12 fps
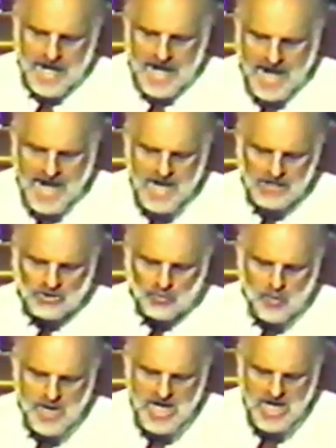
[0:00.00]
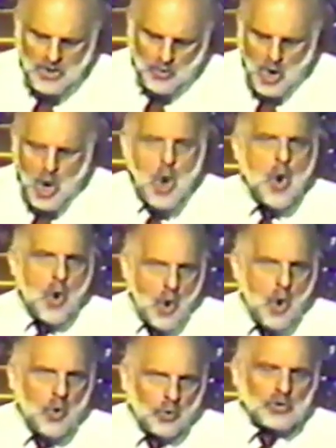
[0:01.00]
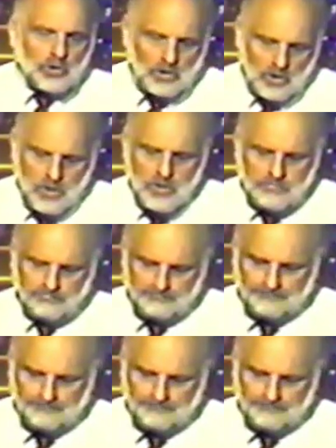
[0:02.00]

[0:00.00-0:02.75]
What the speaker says: as we grow older,